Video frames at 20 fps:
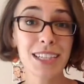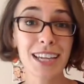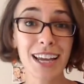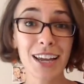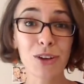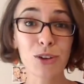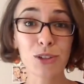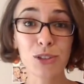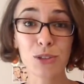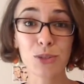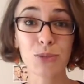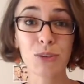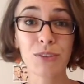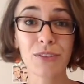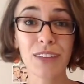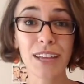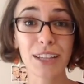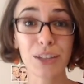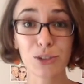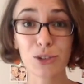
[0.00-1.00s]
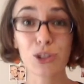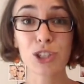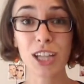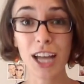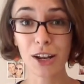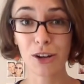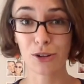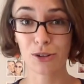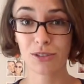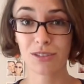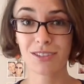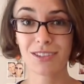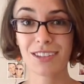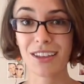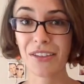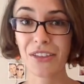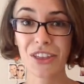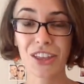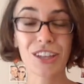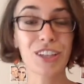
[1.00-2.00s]
they also reflect your shadows,
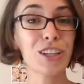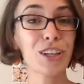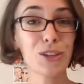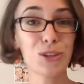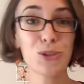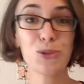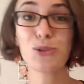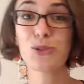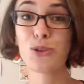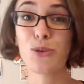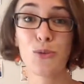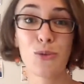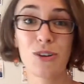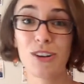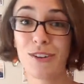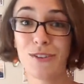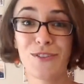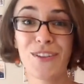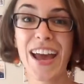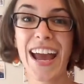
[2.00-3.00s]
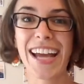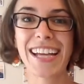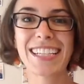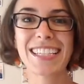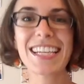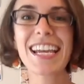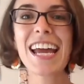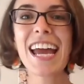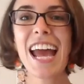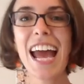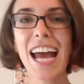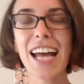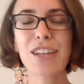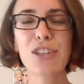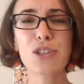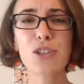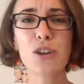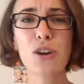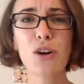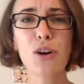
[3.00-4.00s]
something that you don't want to face.
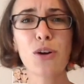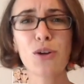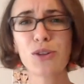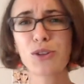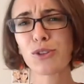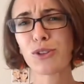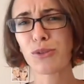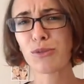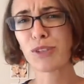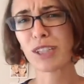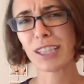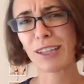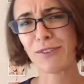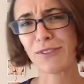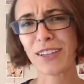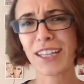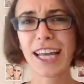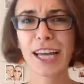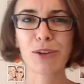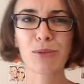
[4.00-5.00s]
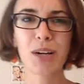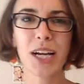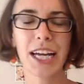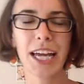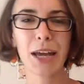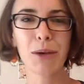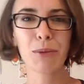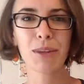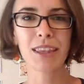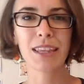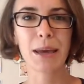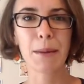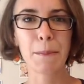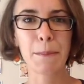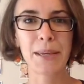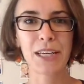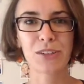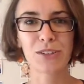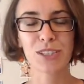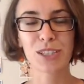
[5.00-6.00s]
And so you don't really feel like working with
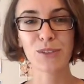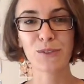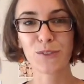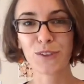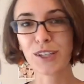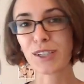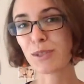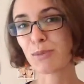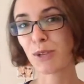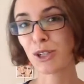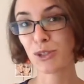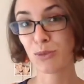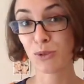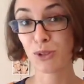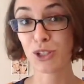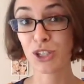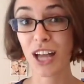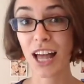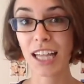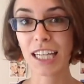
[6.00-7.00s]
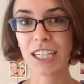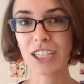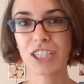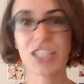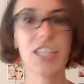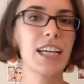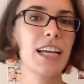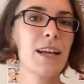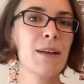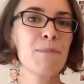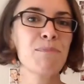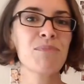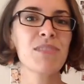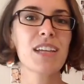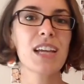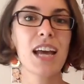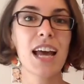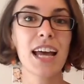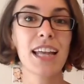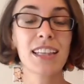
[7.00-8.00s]
them because it feels much more challenging.
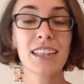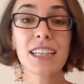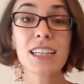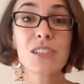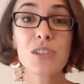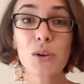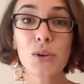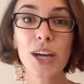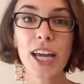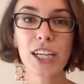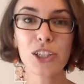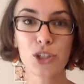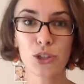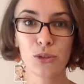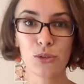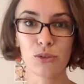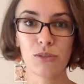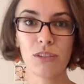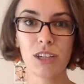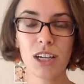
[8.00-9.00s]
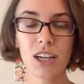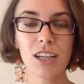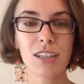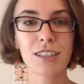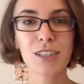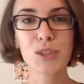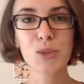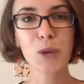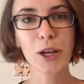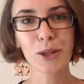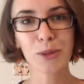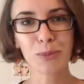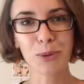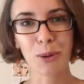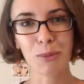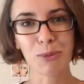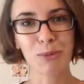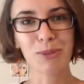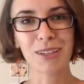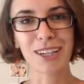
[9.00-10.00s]
And that's okay too. That's why you'll
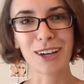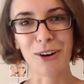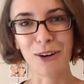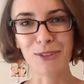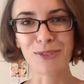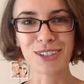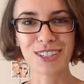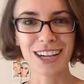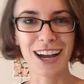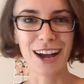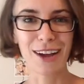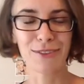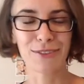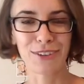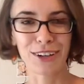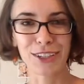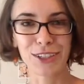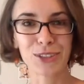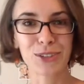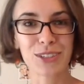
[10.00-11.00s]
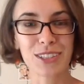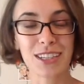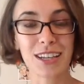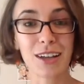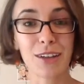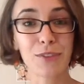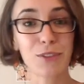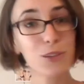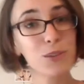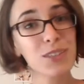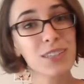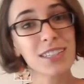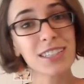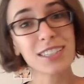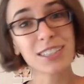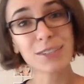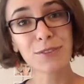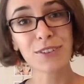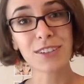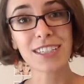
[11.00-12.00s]
probably over time find yourself using
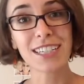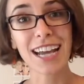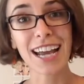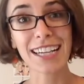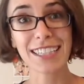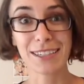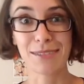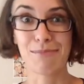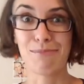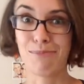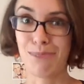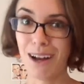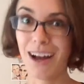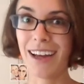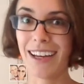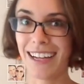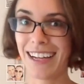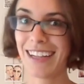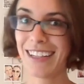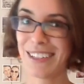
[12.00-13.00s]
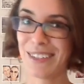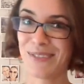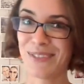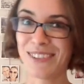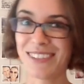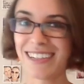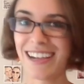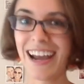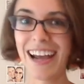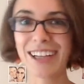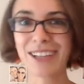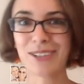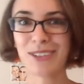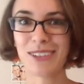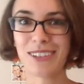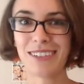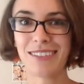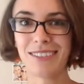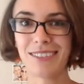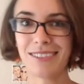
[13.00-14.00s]
different decks and buying different decks
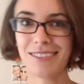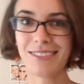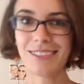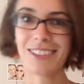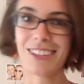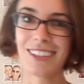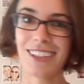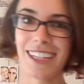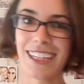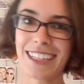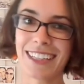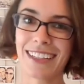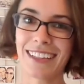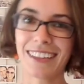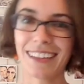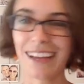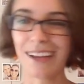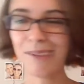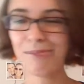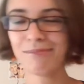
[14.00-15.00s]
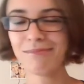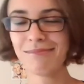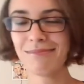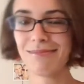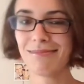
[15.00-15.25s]
or even collecting them.